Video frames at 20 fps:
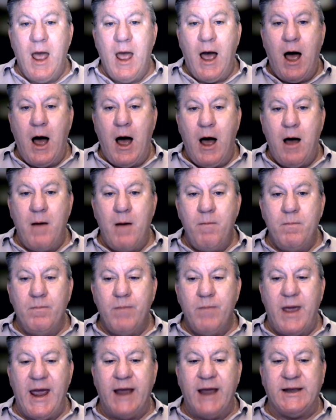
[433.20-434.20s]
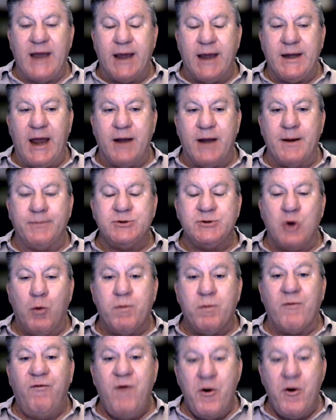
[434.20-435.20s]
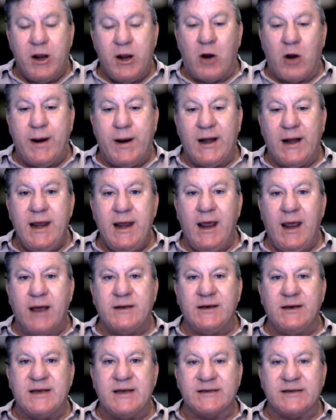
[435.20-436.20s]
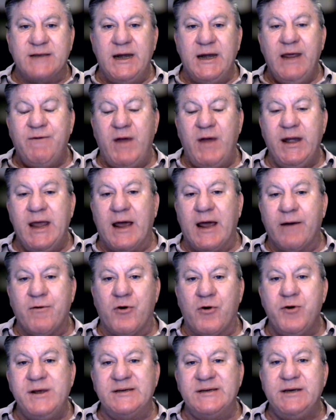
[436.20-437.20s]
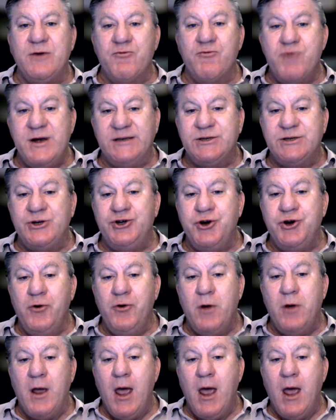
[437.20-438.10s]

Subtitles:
It absorbs very quickly. It doesn't leave any kind of greasy residue.